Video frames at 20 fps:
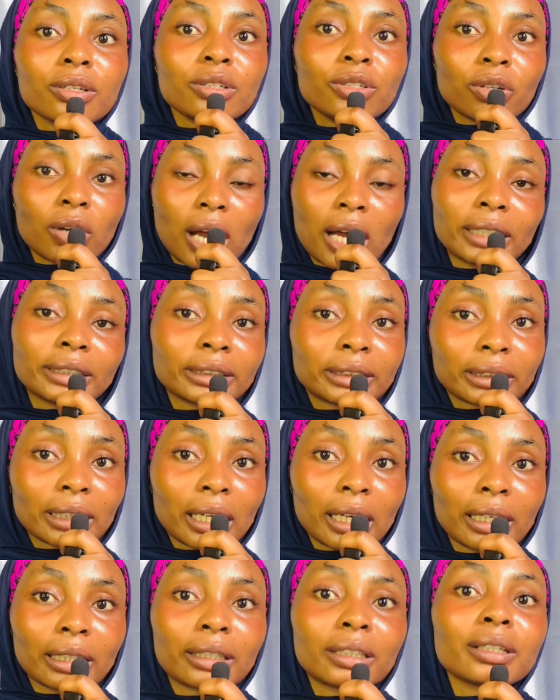your
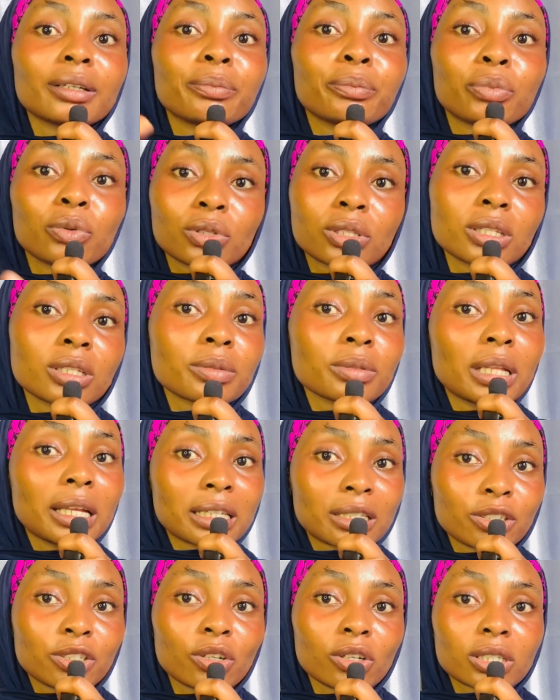hashtag
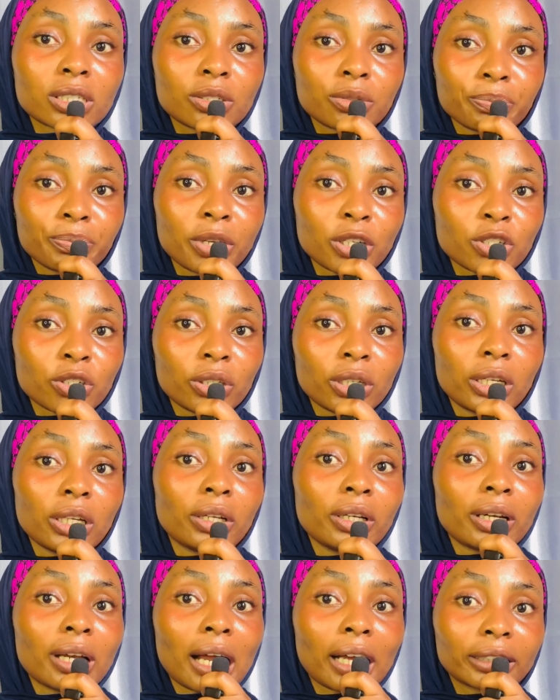let's just make sure that
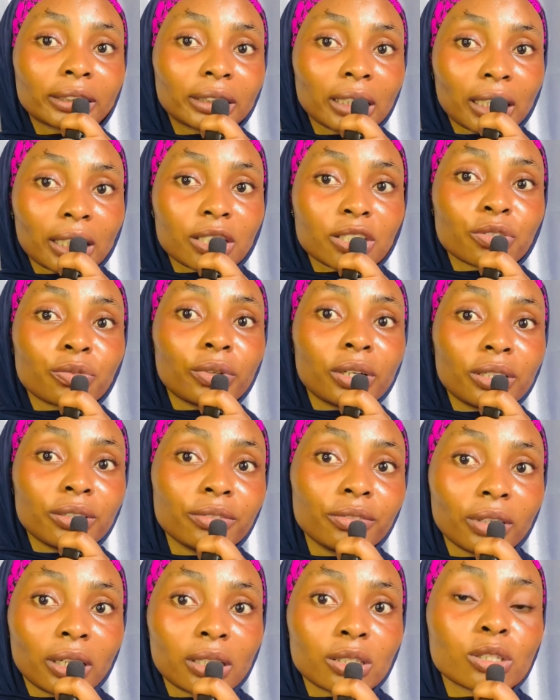your hashtag is
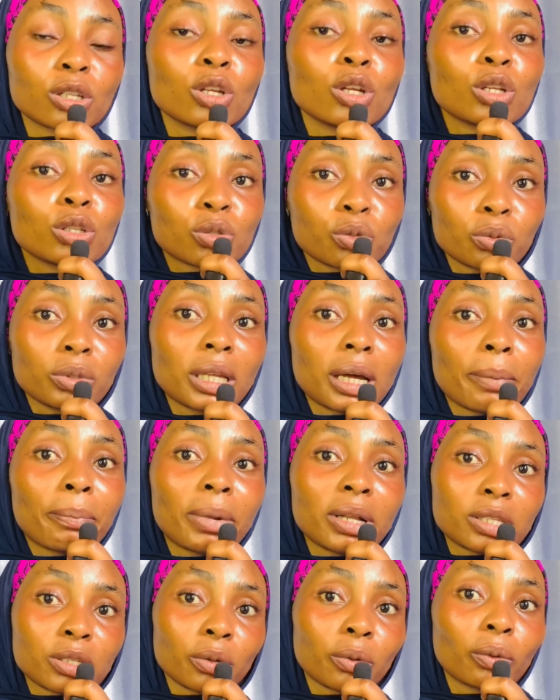relevant to that
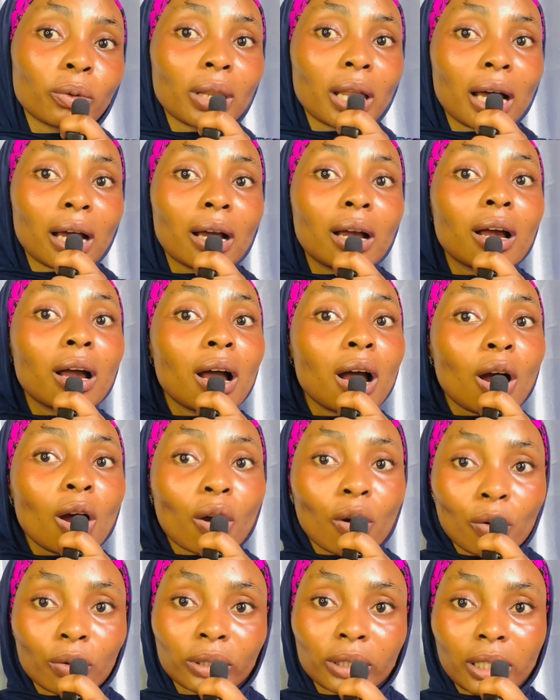particular
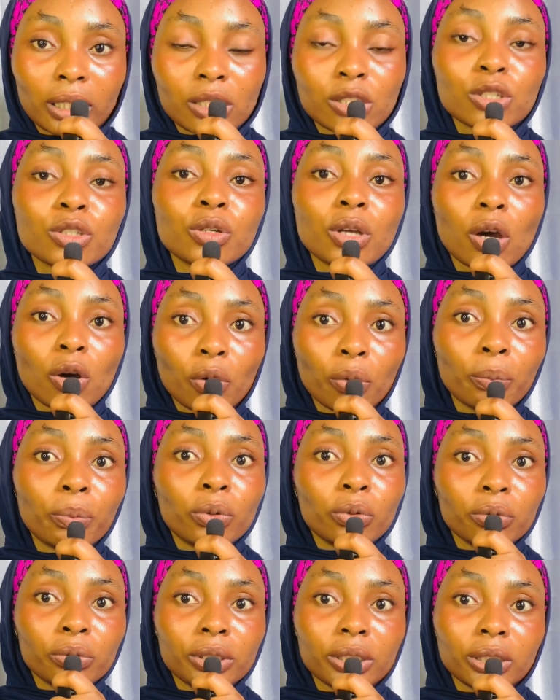content you are
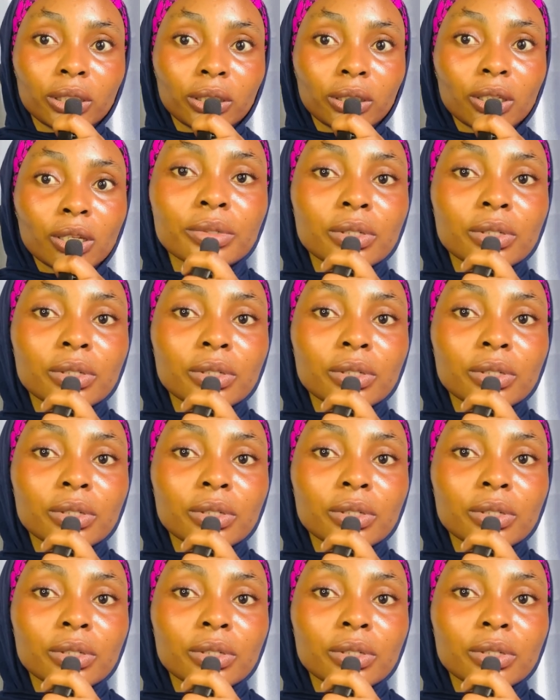uploading.